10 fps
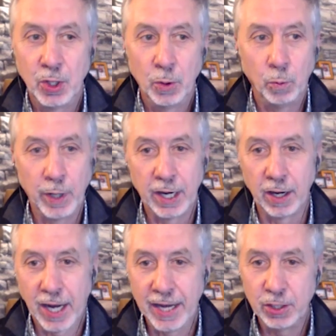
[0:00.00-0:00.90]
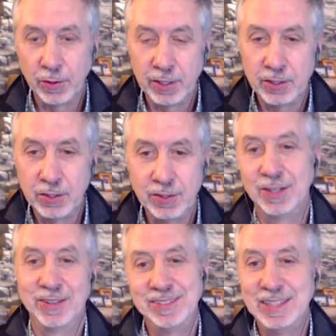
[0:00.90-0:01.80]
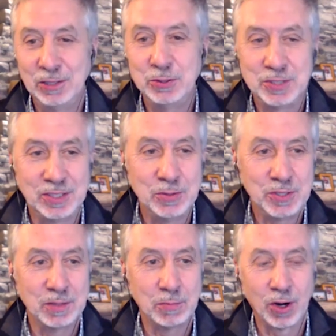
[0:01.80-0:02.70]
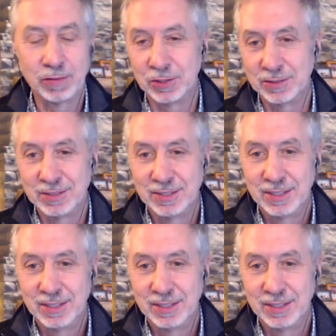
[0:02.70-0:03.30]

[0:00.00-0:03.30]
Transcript: where i know that you, you know losing, using the marvel